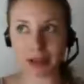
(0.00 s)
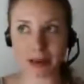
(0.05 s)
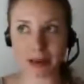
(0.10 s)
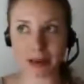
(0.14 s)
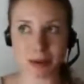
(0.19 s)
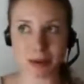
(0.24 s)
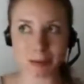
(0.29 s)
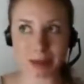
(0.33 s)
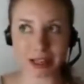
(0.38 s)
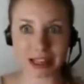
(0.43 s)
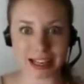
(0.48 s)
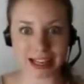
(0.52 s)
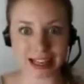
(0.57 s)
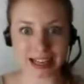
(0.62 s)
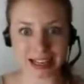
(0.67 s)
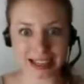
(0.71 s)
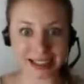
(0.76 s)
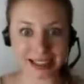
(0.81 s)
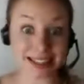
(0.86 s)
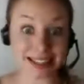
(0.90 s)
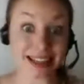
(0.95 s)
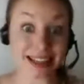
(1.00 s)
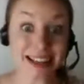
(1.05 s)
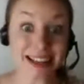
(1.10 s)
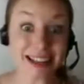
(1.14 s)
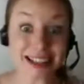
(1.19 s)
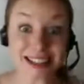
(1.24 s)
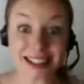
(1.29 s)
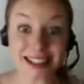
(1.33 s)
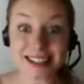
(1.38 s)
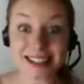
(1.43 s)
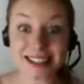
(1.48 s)
be maybe like a
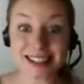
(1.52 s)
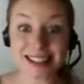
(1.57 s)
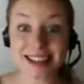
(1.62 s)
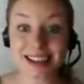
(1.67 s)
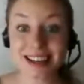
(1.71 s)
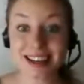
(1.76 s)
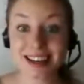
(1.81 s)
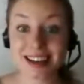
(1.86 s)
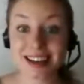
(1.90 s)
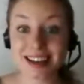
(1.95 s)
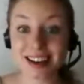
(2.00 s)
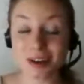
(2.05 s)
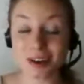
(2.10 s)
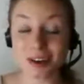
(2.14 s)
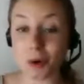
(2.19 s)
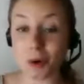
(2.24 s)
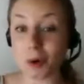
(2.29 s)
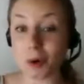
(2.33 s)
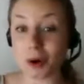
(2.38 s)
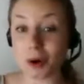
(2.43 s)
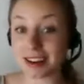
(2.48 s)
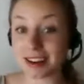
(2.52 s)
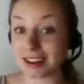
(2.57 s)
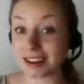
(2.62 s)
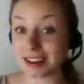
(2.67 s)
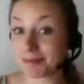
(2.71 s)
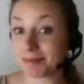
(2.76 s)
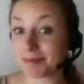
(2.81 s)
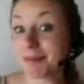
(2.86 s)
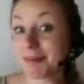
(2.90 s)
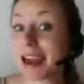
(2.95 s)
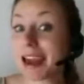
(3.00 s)
6 or
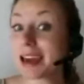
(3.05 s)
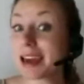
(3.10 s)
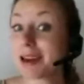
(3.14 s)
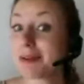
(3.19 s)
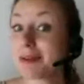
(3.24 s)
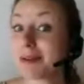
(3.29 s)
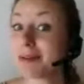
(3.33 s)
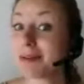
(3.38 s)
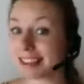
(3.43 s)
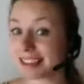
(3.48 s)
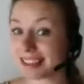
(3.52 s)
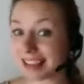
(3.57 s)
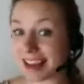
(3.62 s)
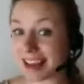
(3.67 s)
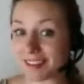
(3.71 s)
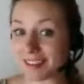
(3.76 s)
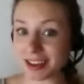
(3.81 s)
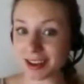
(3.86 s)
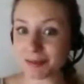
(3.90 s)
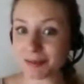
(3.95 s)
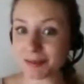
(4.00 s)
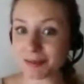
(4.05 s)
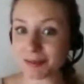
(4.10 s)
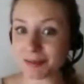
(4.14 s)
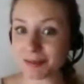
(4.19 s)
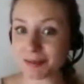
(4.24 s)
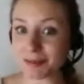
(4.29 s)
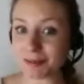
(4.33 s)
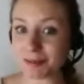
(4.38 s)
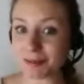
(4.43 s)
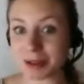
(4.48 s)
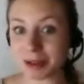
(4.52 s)
maybe a 7, but
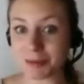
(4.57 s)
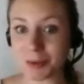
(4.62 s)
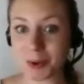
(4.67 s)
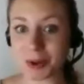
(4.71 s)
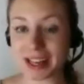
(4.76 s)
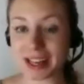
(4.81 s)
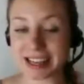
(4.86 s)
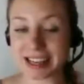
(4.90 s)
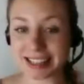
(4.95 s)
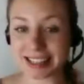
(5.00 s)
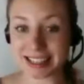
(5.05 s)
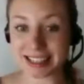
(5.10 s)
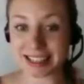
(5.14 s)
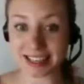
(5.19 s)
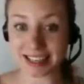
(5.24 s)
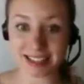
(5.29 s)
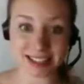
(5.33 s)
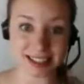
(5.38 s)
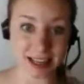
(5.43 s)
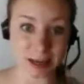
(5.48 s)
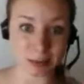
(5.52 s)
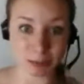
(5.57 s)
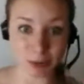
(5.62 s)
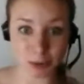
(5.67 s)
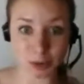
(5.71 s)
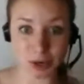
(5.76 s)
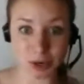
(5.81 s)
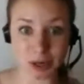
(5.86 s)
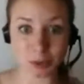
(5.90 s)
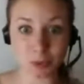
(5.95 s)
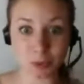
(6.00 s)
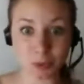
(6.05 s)
probably more like a 6, like
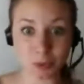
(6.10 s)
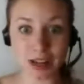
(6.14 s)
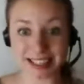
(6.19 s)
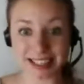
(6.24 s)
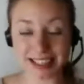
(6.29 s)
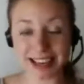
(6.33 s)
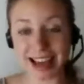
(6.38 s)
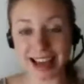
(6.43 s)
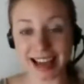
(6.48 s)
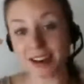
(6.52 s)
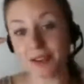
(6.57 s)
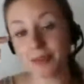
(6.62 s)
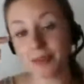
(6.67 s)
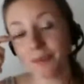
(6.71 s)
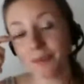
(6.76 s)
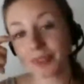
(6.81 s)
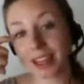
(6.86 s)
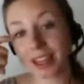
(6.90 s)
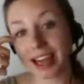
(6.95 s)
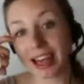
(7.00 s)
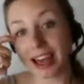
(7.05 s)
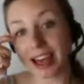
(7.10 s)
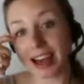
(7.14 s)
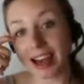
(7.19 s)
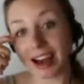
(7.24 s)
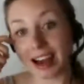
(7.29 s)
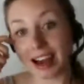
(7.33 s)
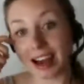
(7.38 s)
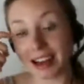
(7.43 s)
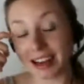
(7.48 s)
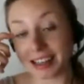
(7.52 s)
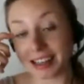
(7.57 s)
between 1 and 10.
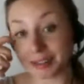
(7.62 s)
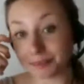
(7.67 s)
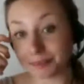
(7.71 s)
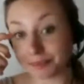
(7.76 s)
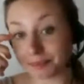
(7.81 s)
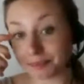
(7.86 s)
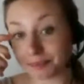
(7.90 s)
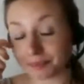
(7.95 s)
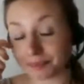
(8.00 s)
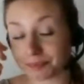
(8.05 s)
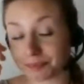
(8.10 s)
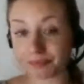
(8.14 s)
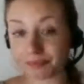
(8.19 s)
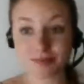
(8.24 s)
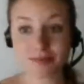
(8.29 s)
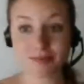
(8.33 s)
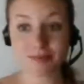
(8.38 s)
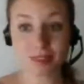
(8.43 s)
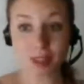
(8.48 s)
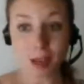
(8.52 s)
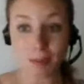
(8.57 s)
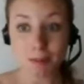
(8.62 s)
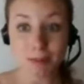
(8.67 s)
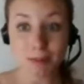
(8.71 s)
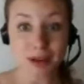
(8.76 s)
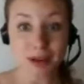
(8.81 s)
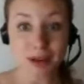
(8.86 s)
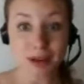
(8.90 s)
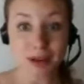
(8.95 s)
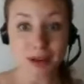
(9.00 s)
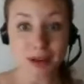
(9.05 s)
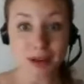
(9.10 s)
Um,
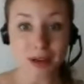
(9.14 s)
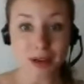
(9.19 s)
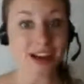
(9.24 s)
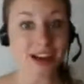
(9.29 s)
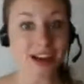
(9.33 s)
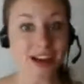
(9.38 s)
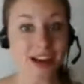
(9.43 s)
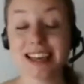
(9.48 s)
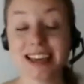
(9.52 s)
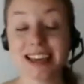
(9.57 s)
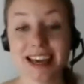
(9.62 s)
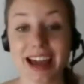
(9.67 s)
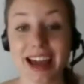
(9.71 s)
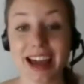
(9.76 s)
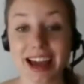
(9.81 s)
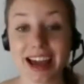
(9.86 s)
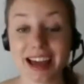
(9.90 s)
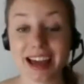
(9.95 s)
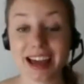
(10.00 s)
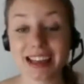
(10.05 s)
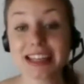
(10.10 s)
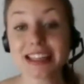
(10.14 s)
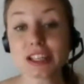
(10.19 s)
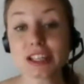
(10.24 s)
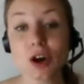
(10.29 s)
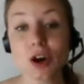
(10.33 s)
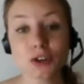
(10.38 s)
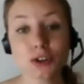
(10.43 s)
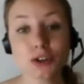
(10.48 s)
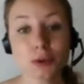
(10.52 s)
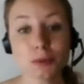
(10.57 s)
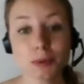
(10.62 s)
but I got a C,
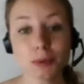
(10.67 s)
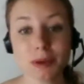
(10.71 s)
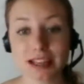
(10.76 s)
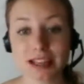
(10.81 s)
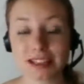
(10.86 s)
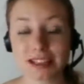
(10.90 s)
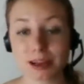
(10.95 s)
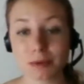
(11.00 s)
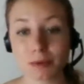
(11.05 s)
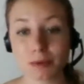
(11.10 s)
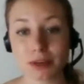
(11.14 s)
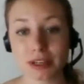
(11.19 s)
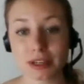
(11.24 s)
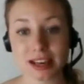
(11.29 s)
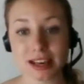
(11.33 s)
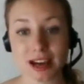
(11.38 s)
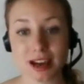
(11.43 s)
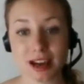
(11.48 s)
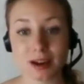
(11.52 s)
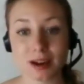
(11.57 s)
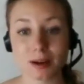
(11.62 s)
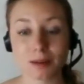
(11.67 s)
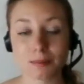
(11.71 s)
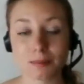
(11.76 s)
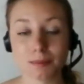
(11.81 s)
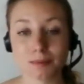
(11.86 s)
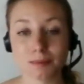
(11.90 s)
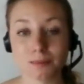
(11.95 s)
and that's also because I was